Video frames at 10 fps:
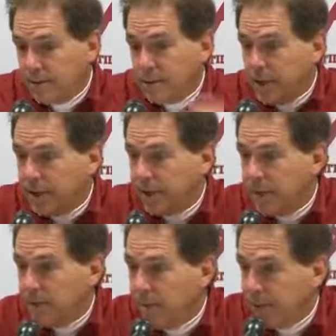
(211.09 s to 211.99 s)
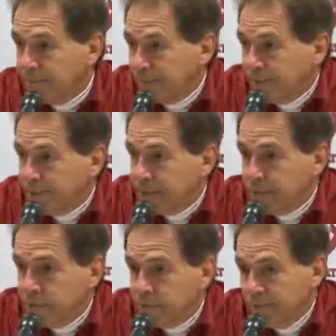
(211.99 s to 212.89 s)
You can't hear anyway.
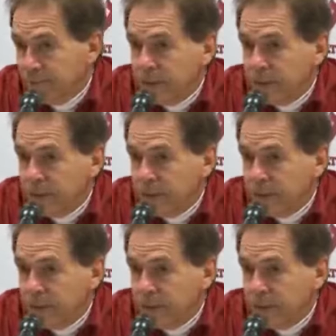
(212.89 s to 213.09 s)
So,